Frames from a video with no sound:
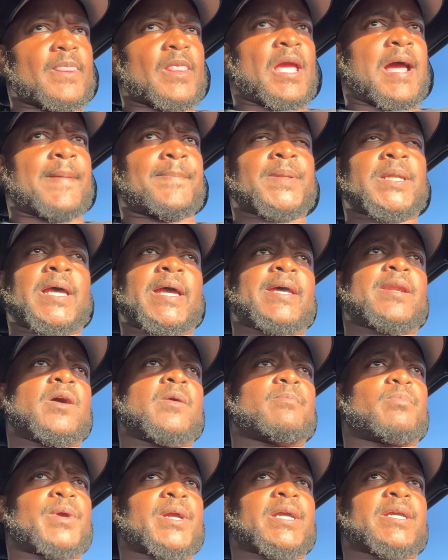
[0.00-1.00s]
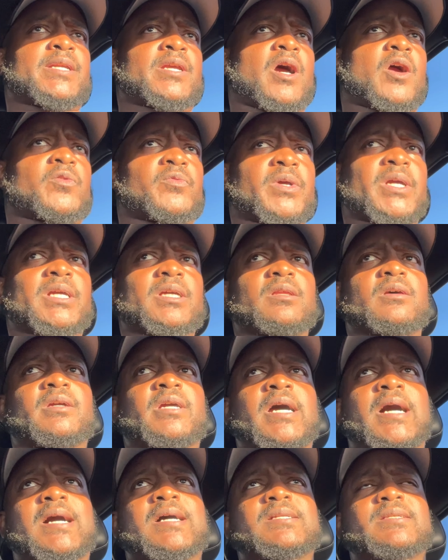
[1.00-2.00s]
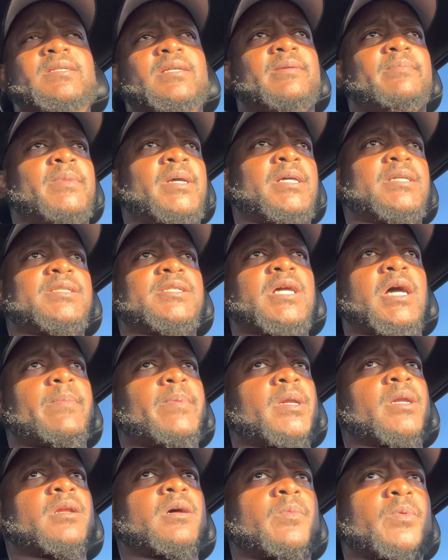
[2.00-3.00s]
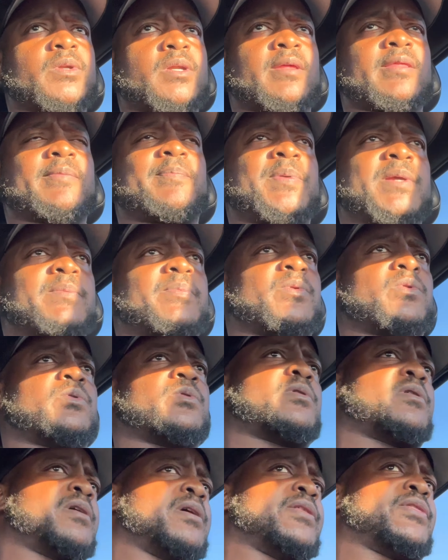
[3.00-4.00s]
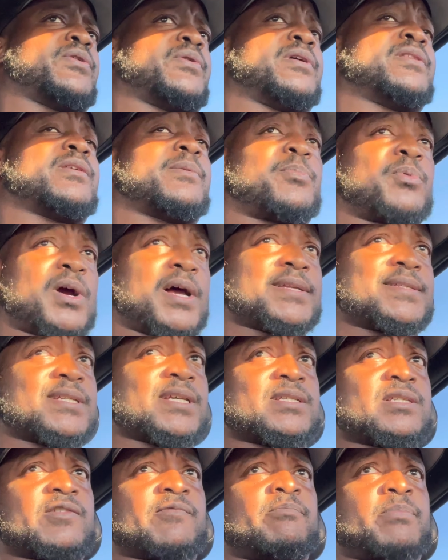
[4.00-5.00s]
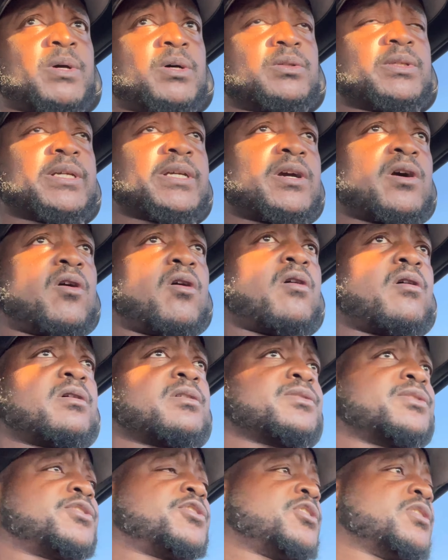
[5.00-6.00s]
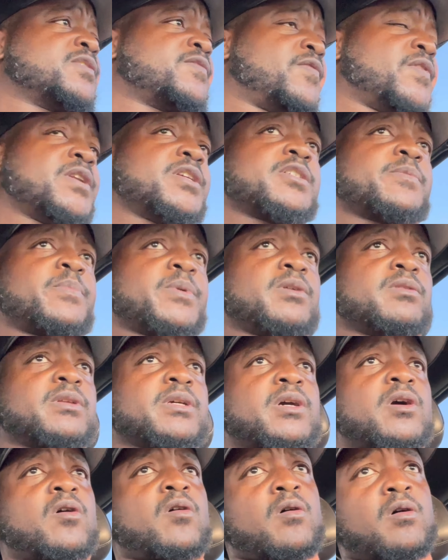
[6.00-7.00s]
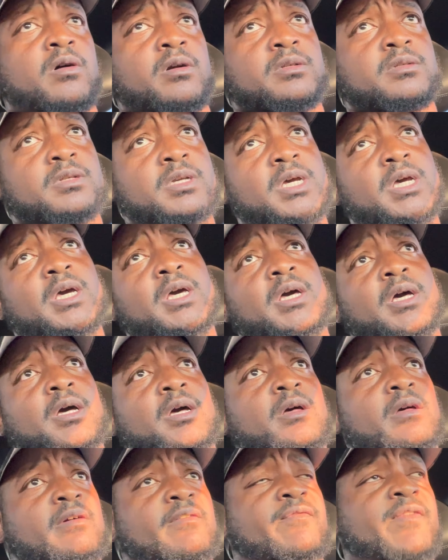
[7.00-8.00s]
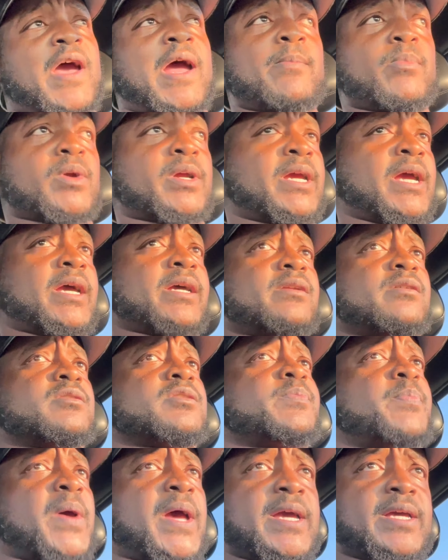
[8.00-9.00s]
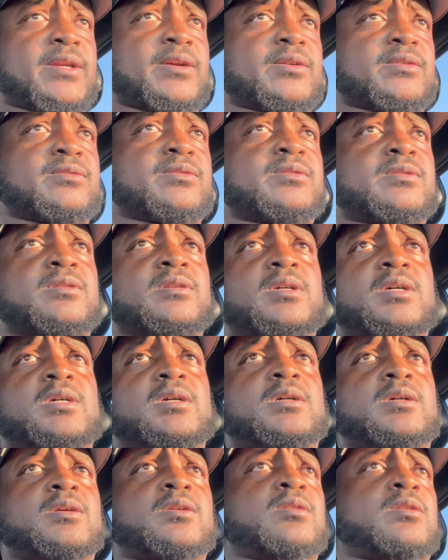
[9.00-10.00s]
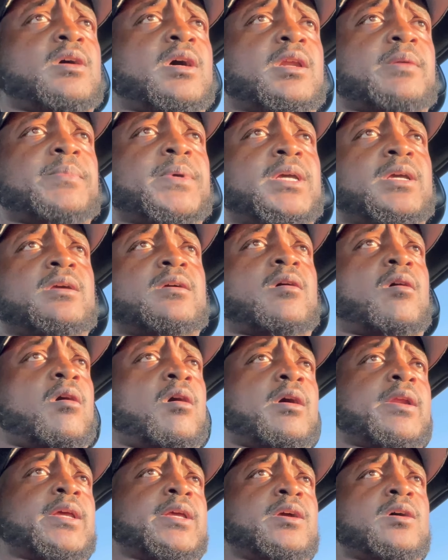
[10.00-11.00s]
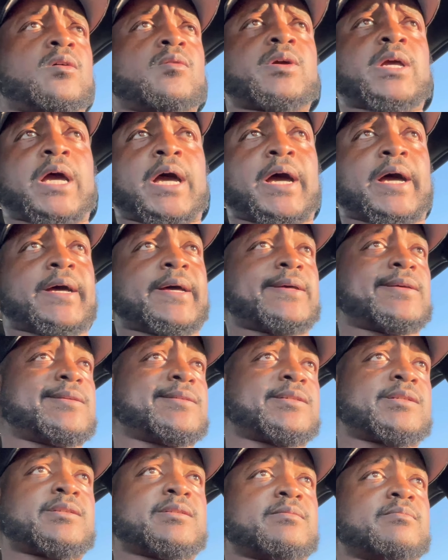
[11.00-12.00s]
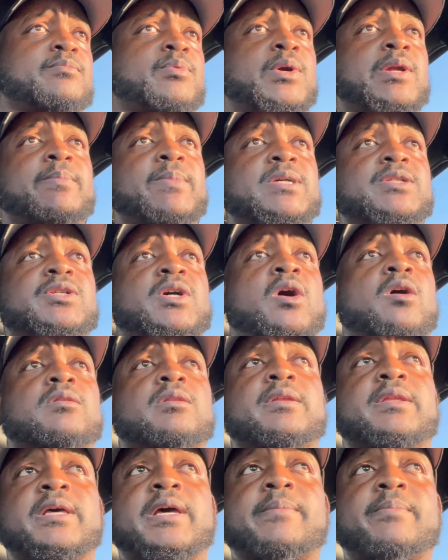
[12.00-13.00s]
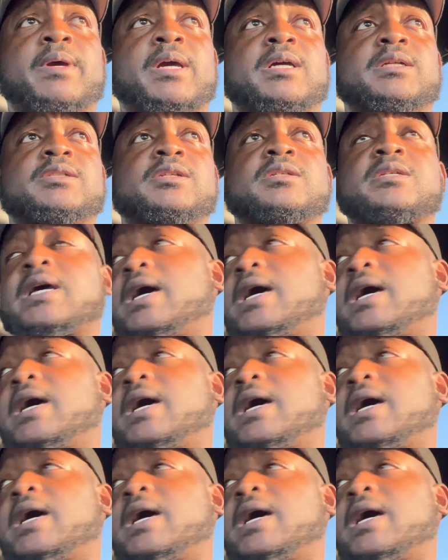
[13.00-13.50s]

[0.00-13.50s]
I plan on bringing y'all regular content, man, chopping it up with other people who are either in the process of building cars, just finished building cars, fabricators, painters, you know what I mean, audio guys, pretty much all of that, man. Just